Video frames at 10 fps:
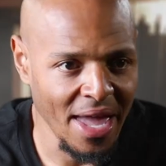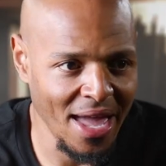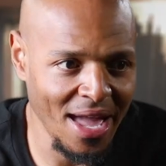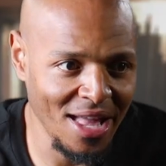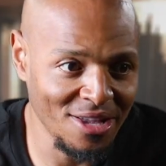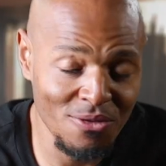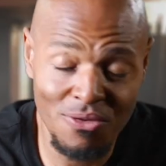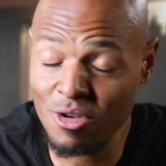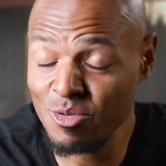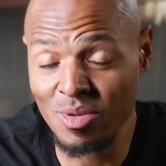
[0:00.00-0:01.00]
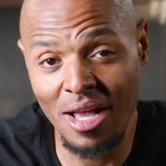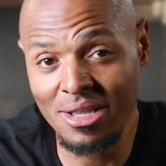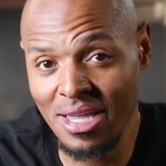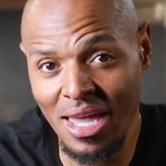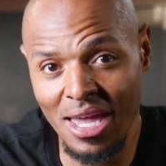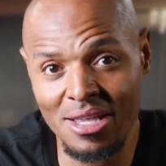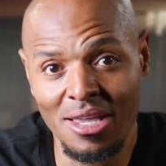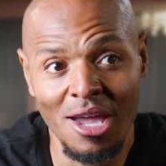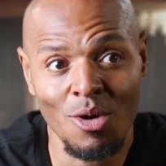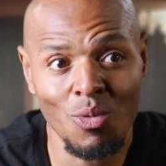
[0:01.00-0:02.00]
And her first one out the gate,
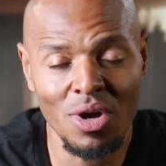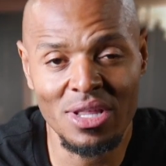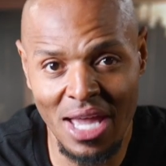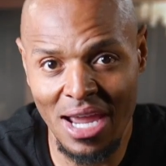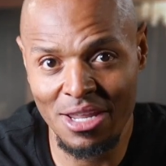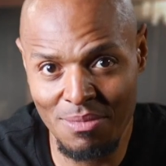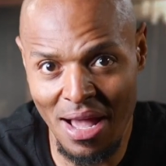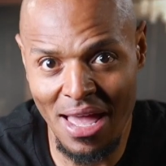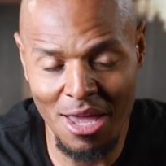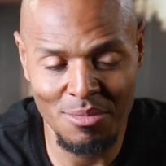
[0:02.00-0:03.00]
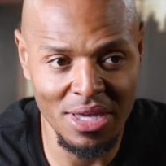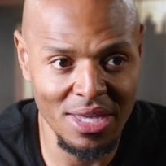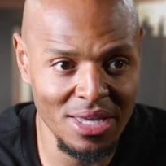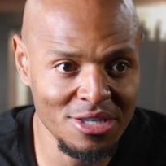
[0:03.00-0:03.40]
One Night in Miami.